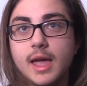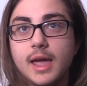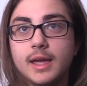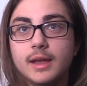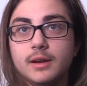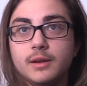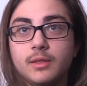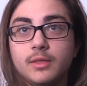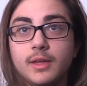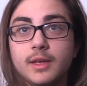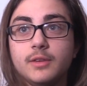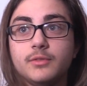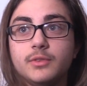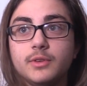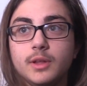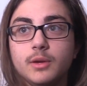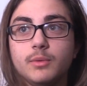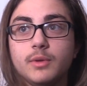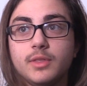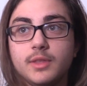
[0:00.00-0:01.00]
and
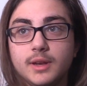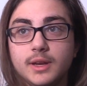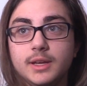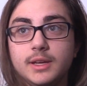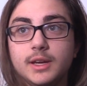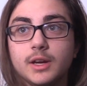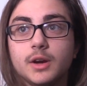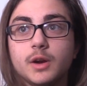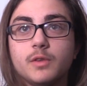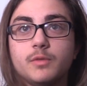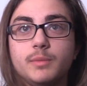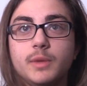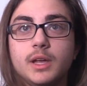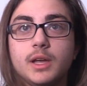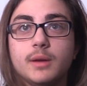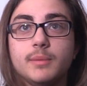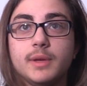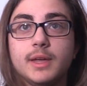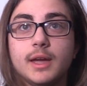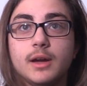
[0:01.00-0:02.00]
thankfully within a year of me
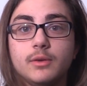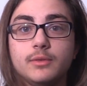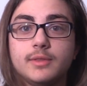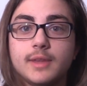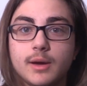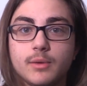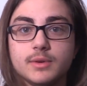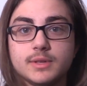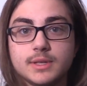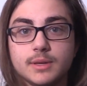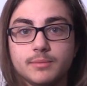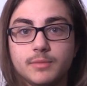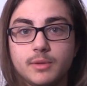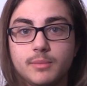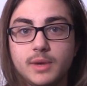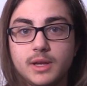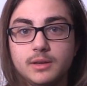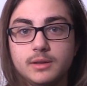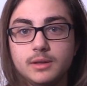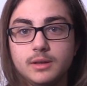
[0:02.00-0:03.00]
coming out, that was
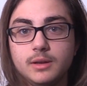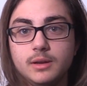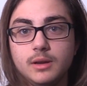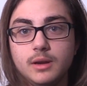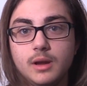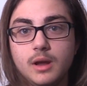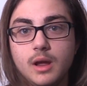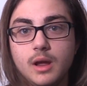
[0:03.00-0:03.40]
implemented.